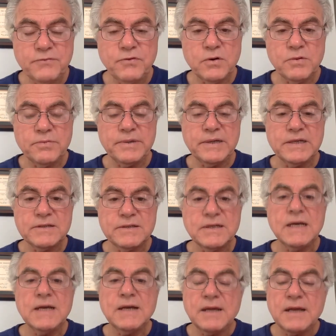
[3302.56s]
forward, because
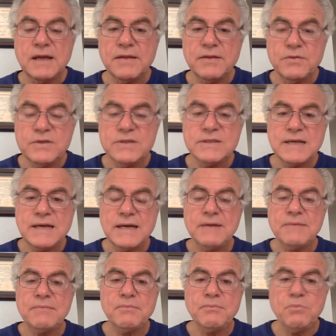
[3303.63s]
the reason
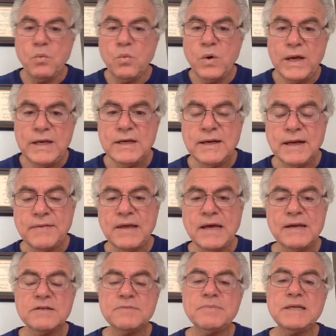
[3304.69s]
I waited on
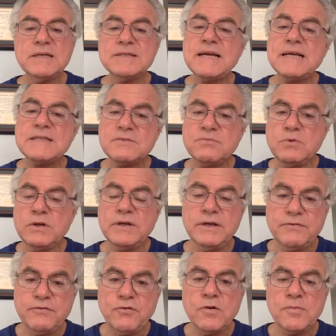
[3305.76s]
that is because that's really
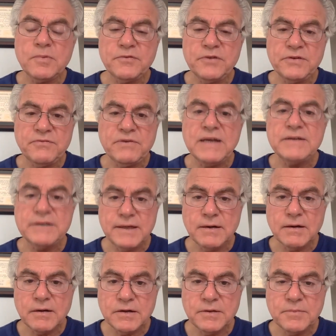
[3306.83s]
a form of inventing
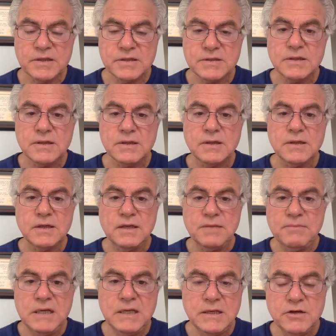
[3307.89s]
arguments.
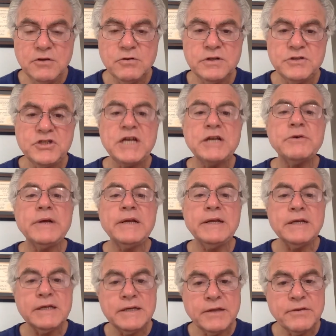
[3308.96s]
You're
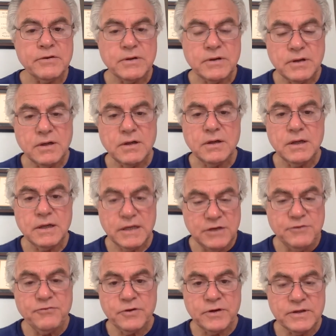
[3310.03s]
generating another
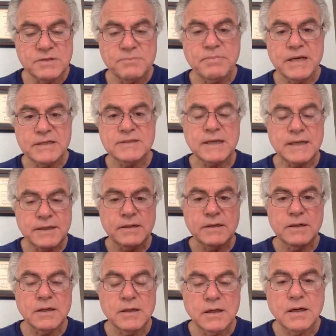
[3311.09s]
inference based on
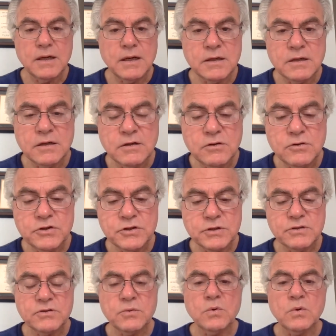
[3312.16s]
a
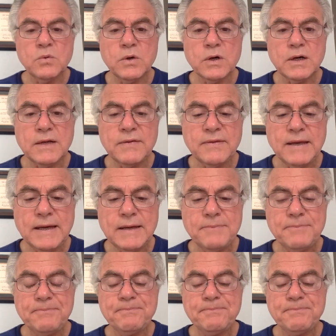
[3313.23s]
conclusion. So we'll work on that.